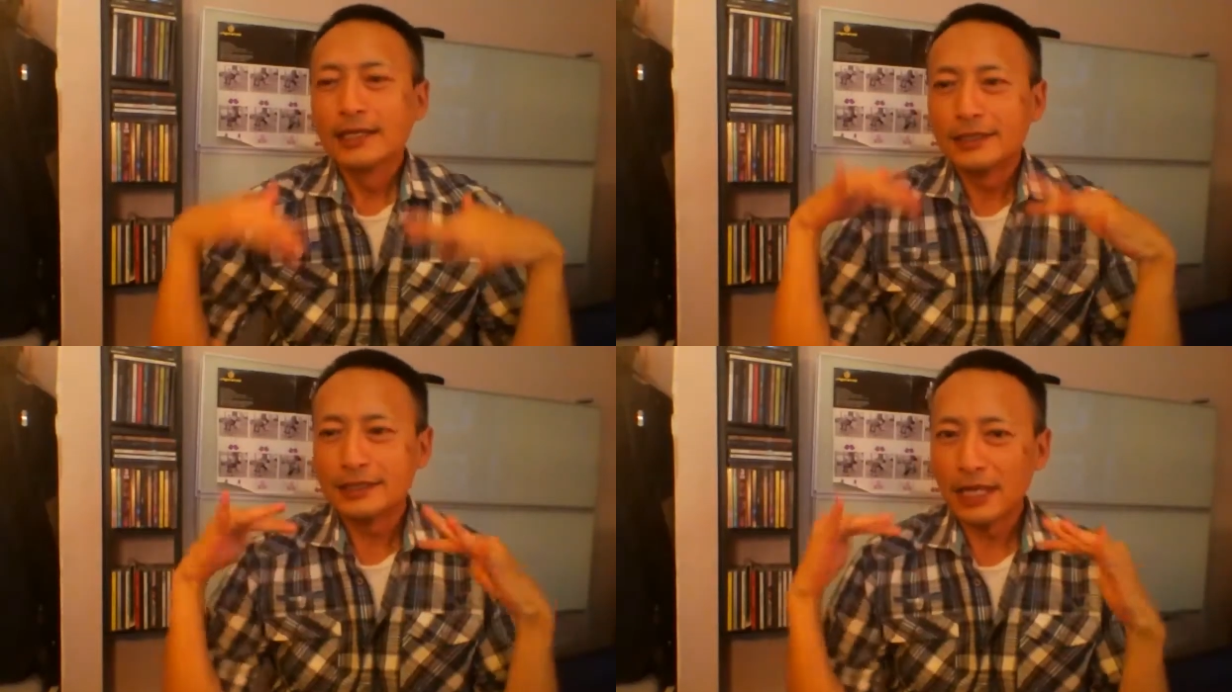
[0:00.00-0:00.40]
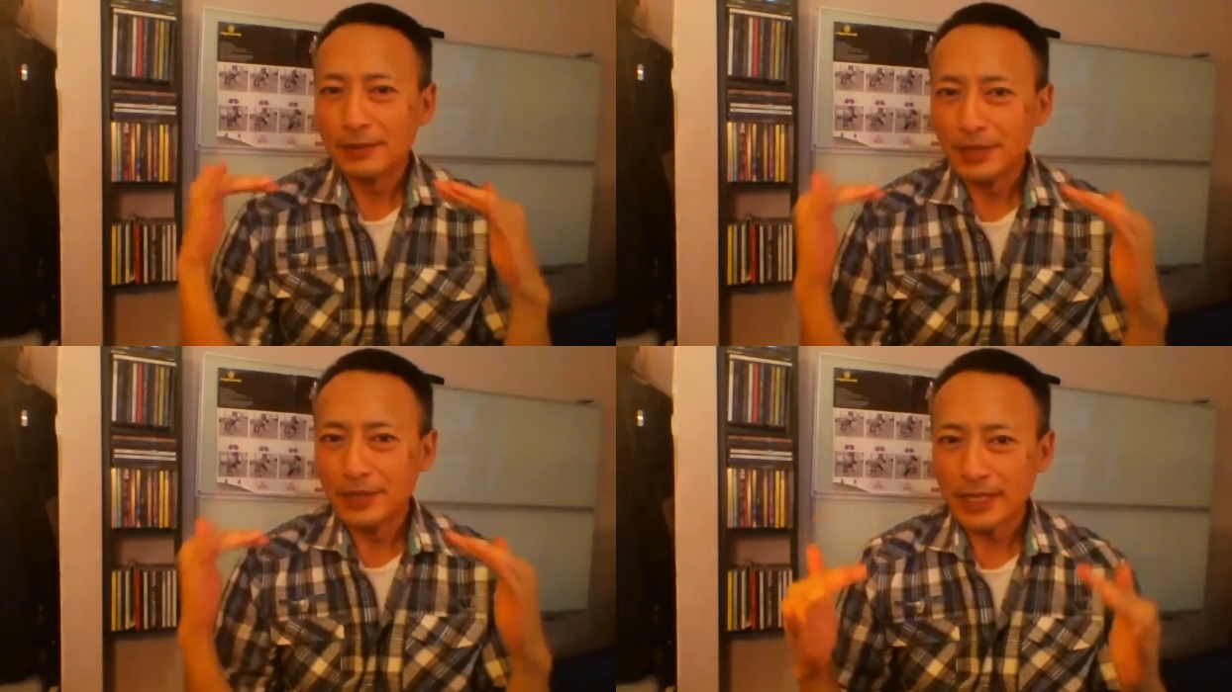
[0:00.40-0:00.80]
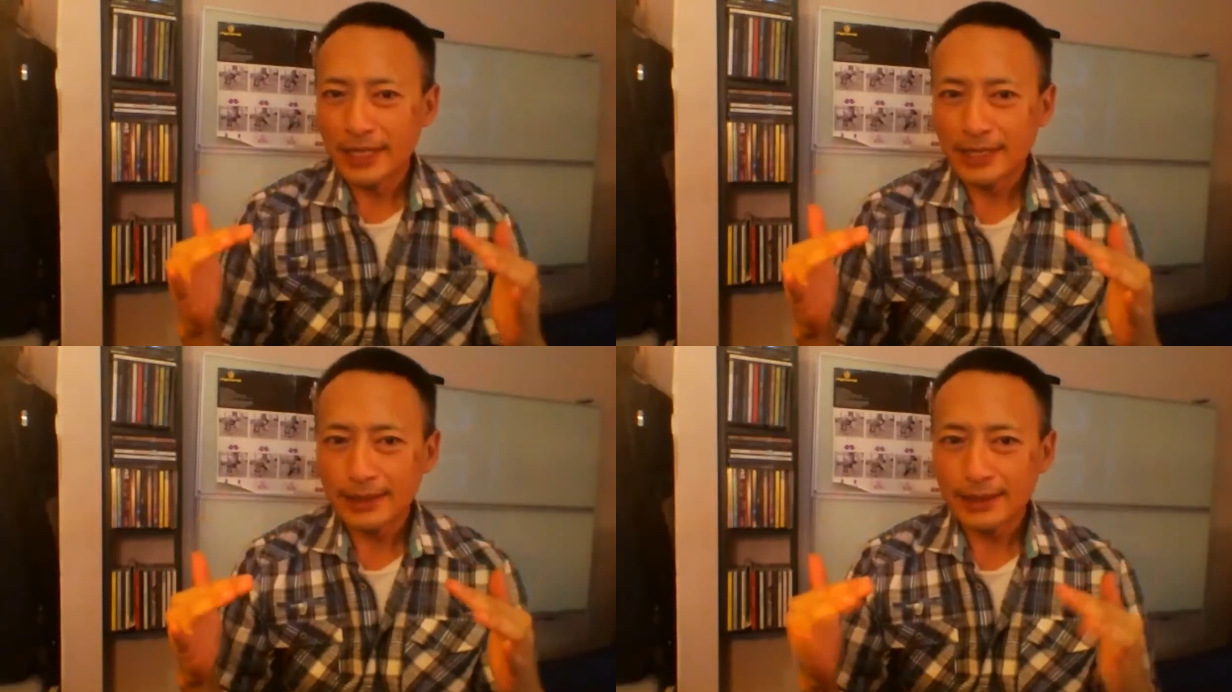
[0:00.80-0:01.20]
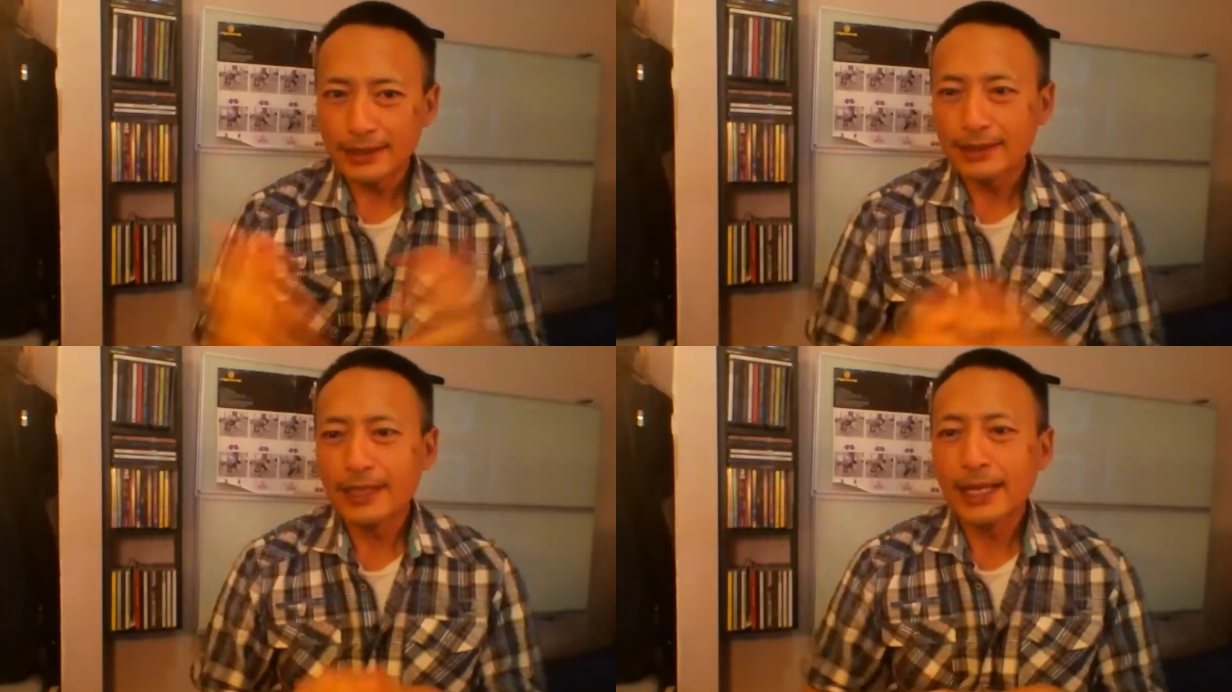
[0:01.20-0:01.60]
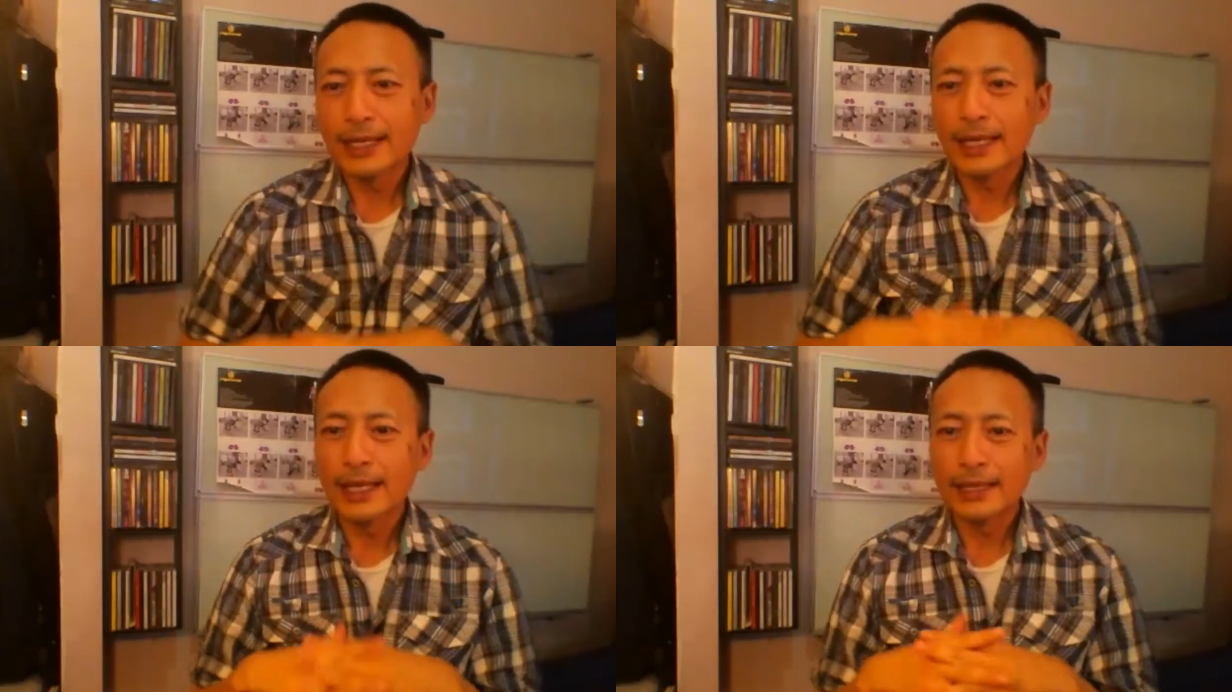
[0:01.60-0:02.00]
He's got Mid Atlantic,
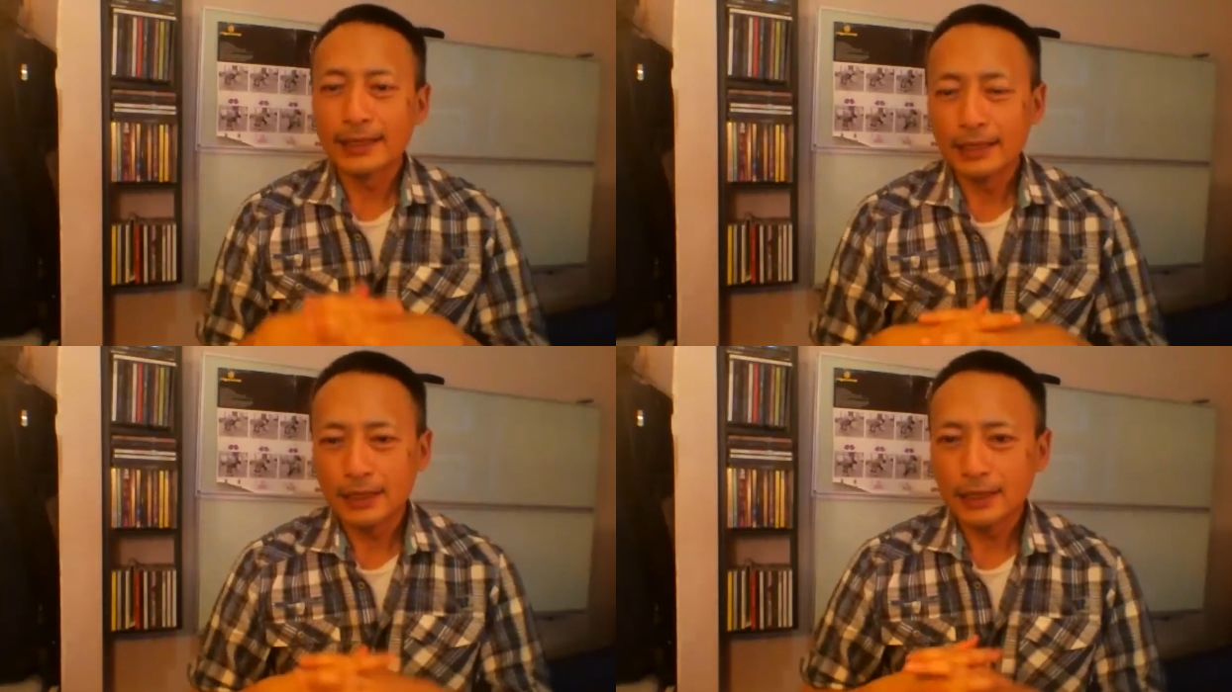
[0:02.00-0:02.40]
and then,